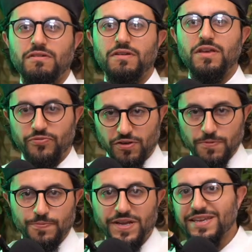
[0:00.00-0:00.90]
If you're the
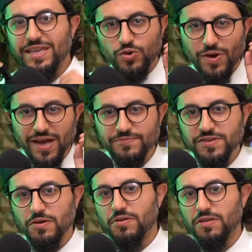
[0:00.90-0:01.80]
president, you have to
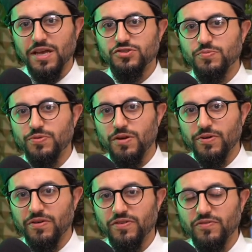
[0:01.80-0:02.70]
go to the National Prayer
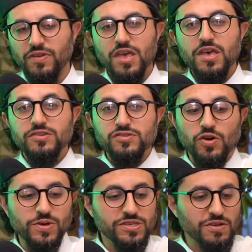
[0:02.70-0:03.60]
Breakfast. So
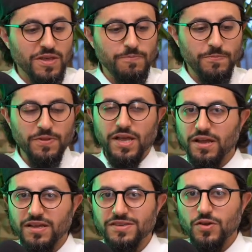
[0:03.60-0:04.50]
much so that people like
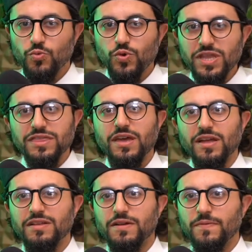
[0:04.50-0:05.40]
us, we
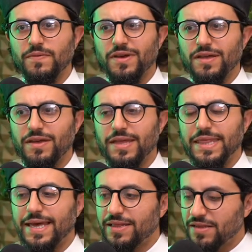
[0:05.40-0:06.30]
think
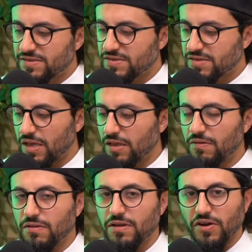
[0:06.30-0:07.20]
that this is a
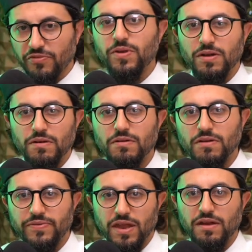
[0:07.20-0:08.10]
government
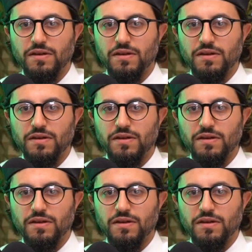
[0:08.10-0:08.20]
event.